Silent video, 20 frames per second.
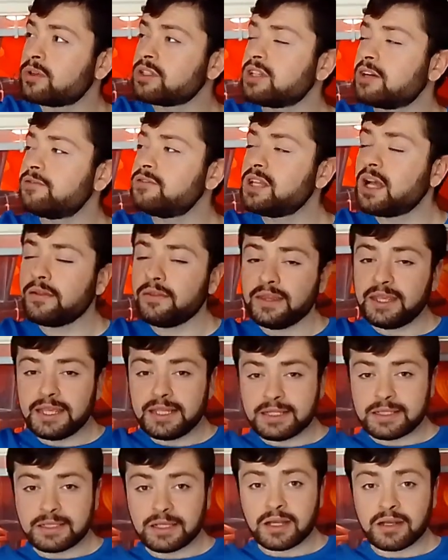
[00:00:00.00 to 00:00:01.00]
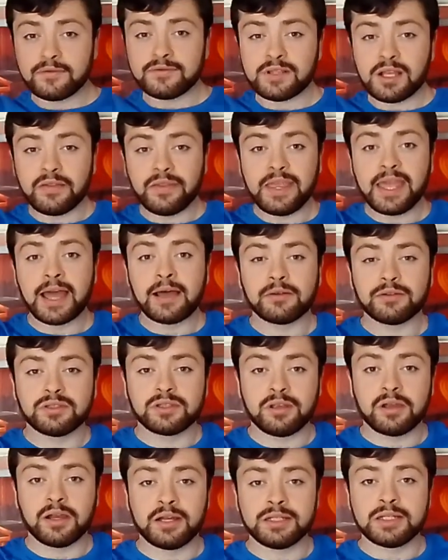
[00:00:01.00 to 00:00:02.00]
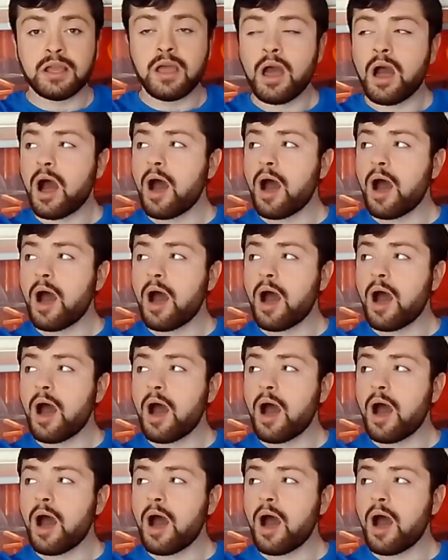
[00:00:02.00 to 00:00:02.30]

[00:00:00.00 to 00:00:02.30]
Because I've done the inside, I've done the outside,